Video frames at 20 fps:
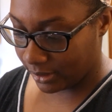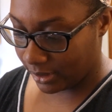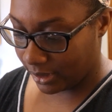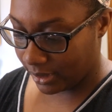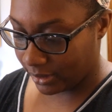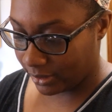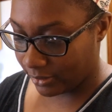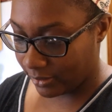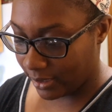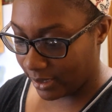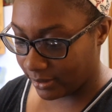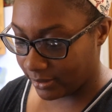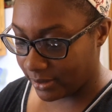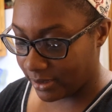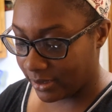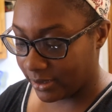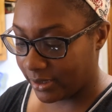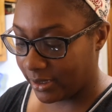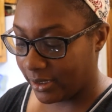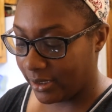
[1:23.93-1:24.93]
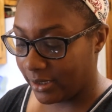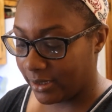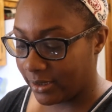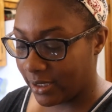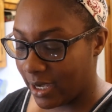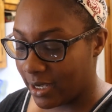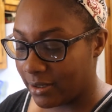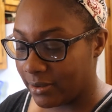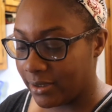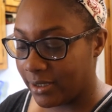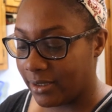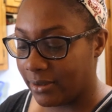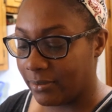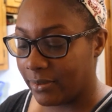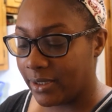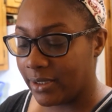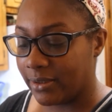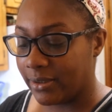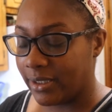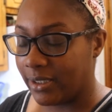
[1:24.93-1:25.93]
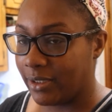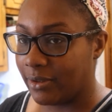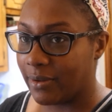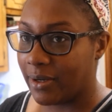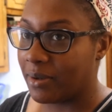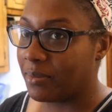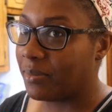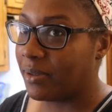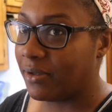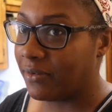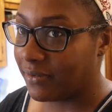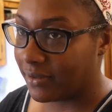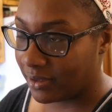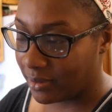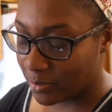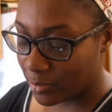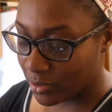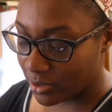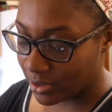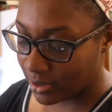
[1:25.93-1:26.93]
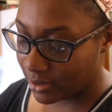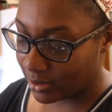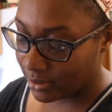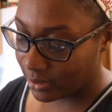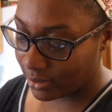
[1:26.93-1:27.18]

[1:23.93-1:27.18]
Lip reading: Yeah, ground turkey. We don't eat ground beef anymore.